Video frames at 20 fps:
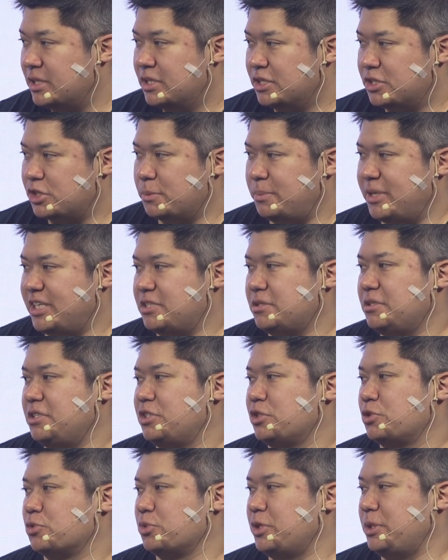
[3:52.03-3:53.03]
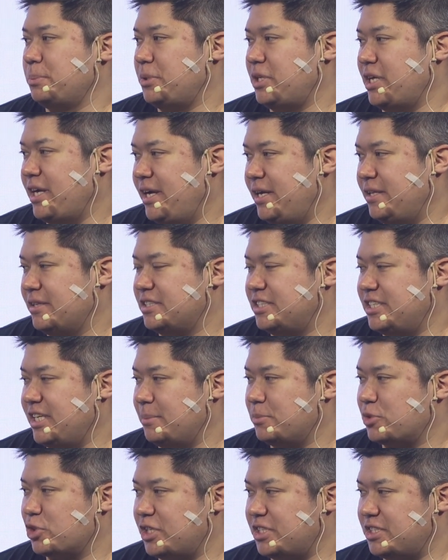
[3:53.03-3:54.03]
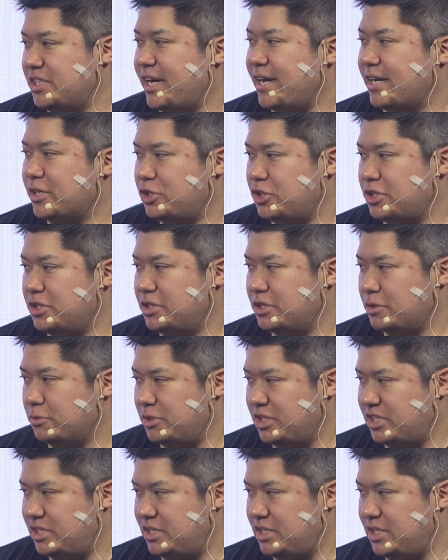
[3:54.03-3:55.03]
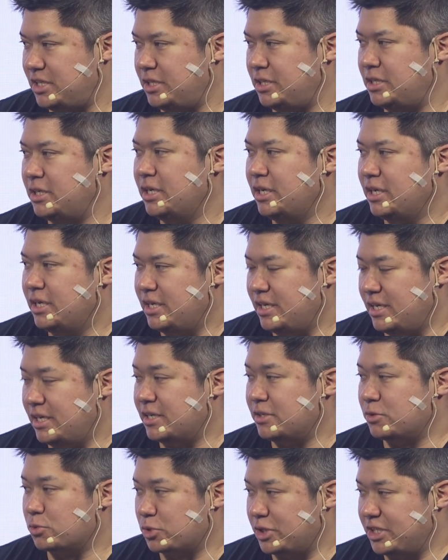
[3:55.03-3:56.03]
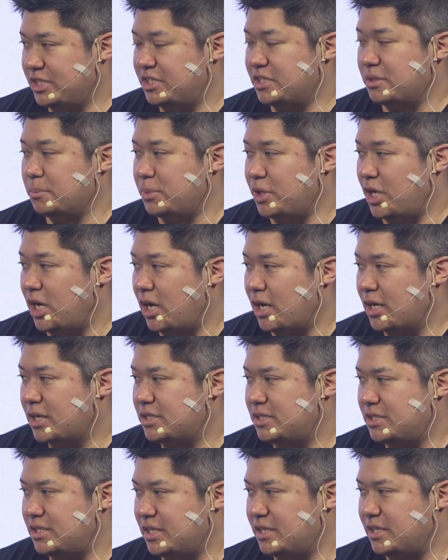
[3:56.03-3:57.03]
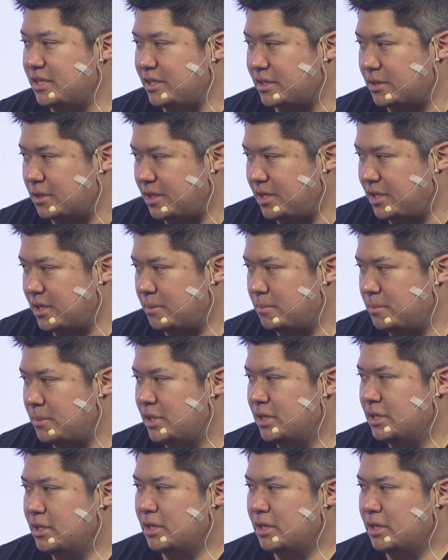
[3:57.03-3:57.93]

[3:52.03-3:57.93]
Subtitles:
So basically just replaying the same transactions that we see in recent blocks in Ethereum,